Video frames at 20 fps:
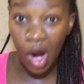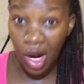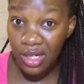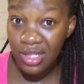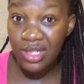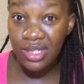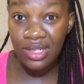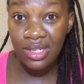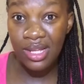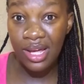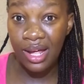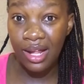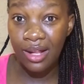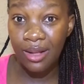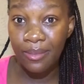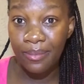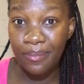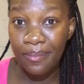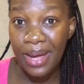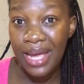gotten the
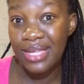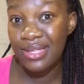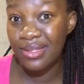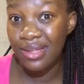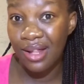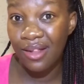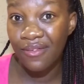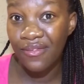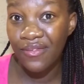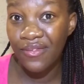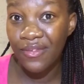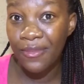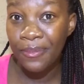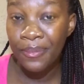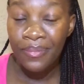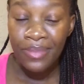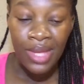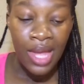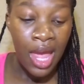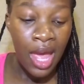help myself.
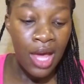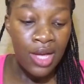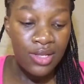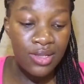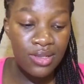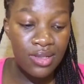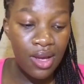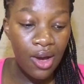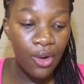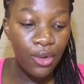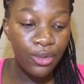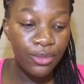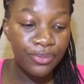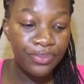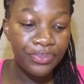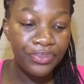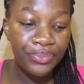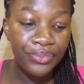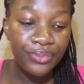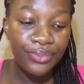
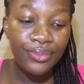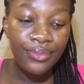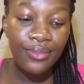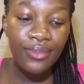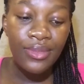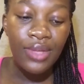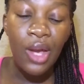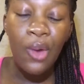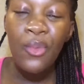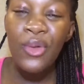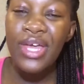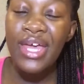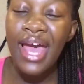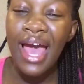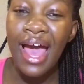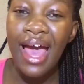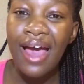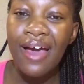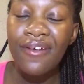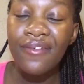So we
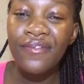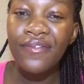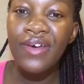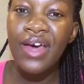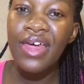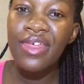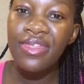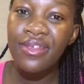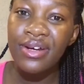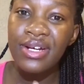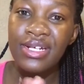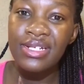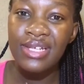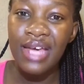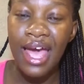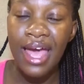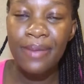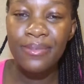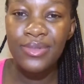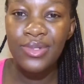have three
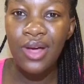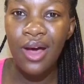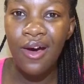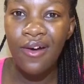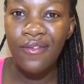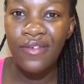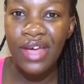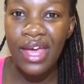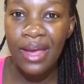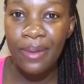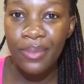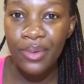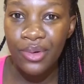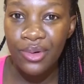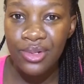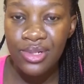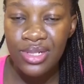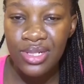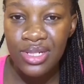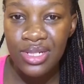types of hair
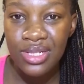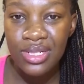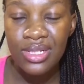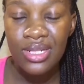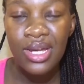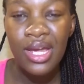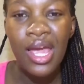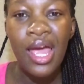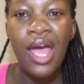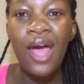porosity.